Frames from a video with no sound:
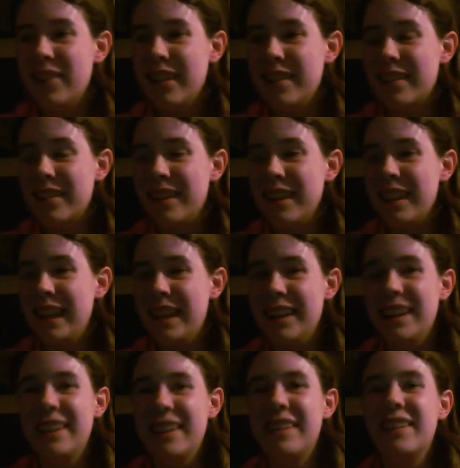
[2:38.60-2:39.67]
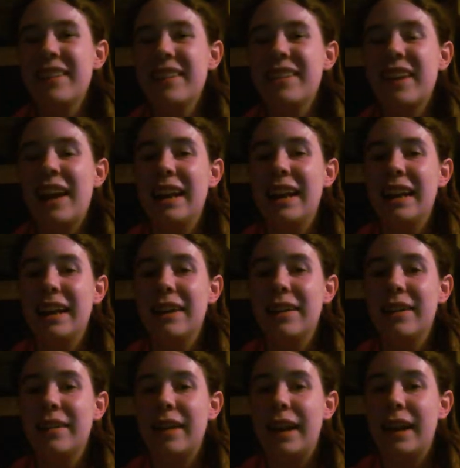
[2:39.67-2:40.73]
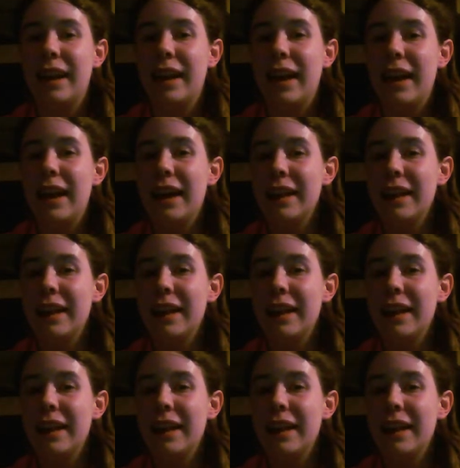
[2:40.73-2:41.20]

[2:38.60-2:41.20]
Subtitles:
But really, it's kind of irritating.